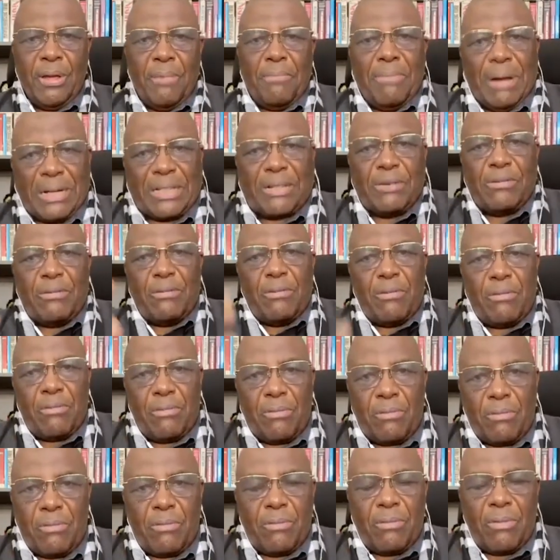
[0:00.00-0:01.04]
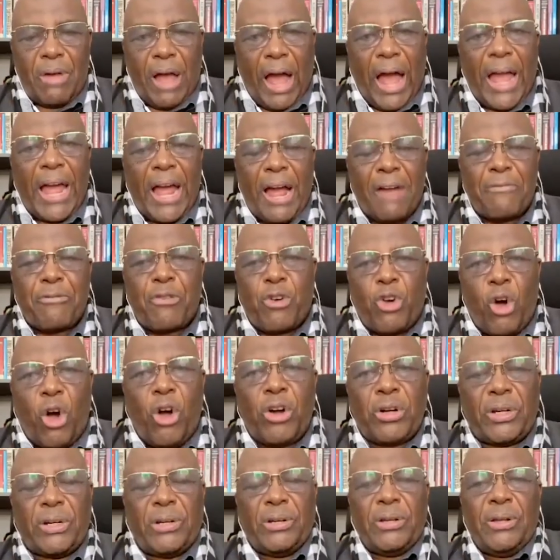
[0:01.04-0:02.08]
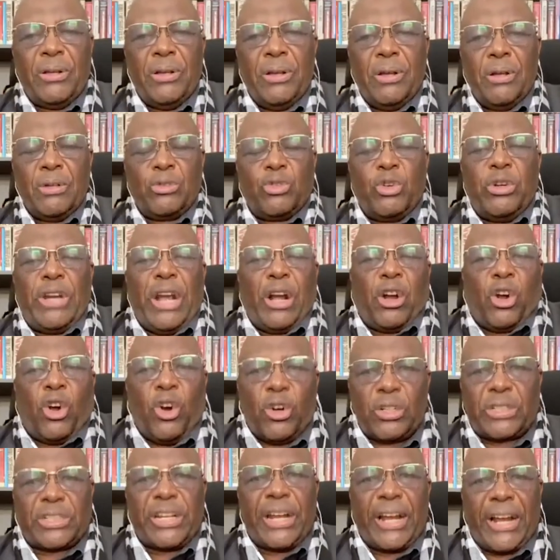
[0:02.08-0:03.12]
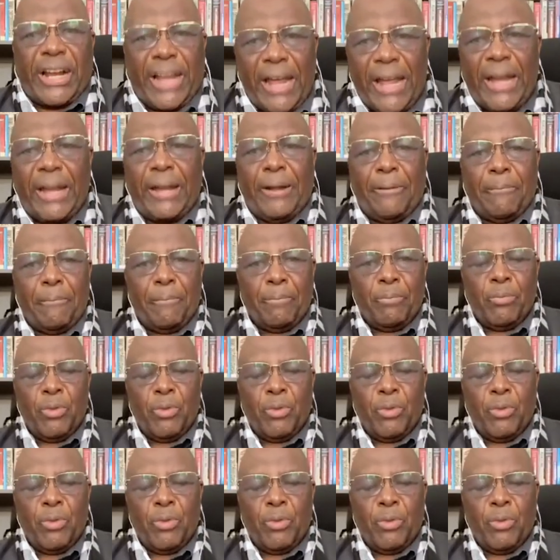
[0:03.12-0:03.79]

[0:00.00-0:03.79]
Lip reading: But I have gone to the court again,